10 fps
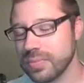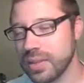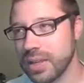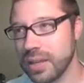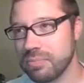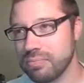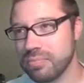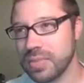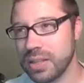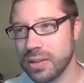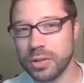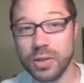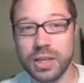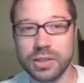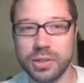that you
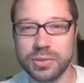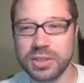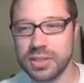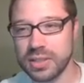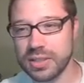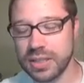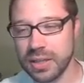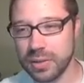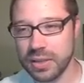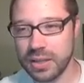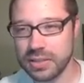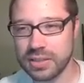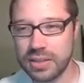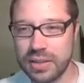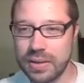can use to kill things,
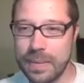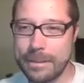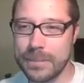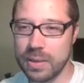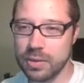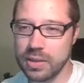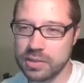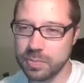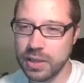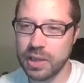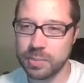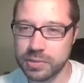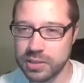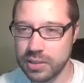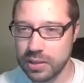maybe this
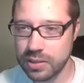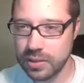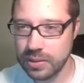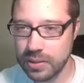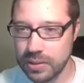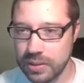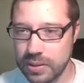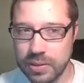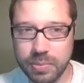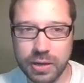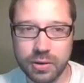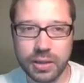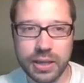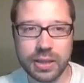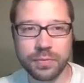becomes better.
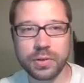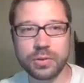Like if you